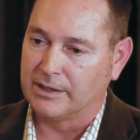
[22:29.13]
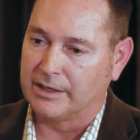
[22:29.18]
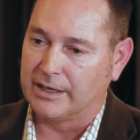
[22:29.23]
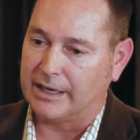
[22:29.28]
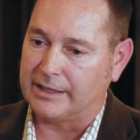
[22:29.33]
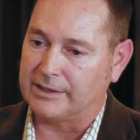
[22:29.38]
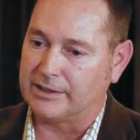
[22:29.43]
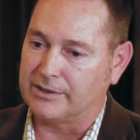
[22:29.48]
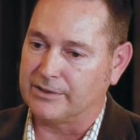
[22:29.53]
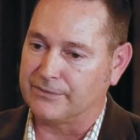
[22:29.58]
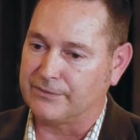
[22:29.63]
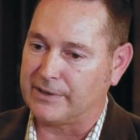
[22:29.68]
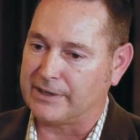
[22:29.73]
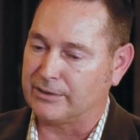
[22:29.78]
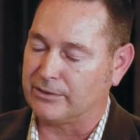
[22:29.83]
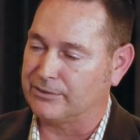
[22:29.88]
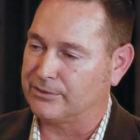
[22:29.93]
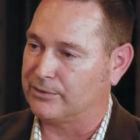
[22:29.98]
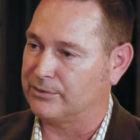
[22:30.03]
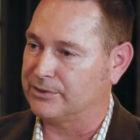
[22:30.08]
And then the
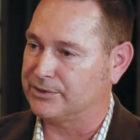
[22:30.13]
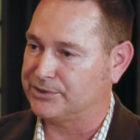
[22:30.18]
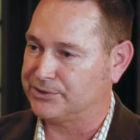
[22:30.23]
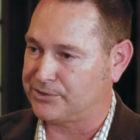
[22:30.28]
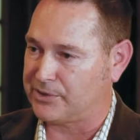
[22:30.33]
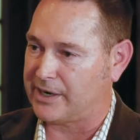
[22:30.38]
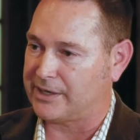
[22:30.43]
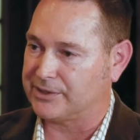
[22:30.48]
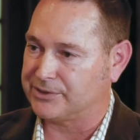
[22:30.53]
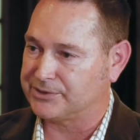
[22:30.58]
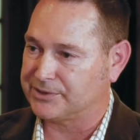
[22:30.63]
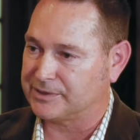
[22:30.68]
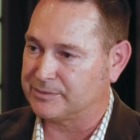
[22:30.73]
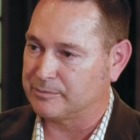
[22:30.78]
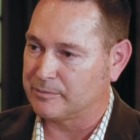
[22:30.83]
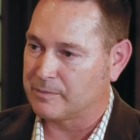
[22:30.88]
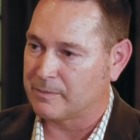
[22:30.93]
final third is strategy.